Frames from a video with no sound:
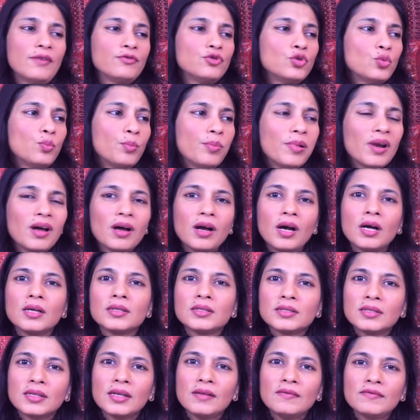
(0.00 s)
have to plug
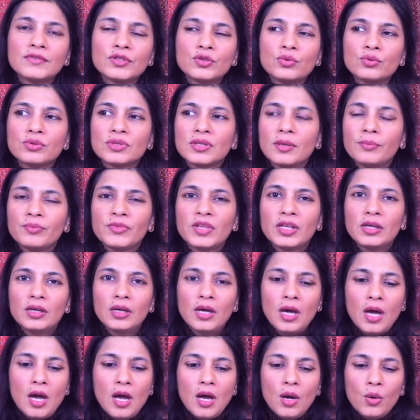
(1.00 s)
ourselves to
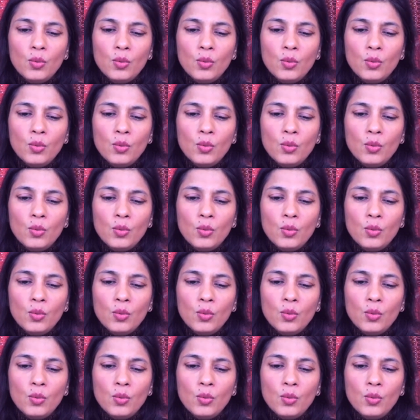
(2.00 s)
something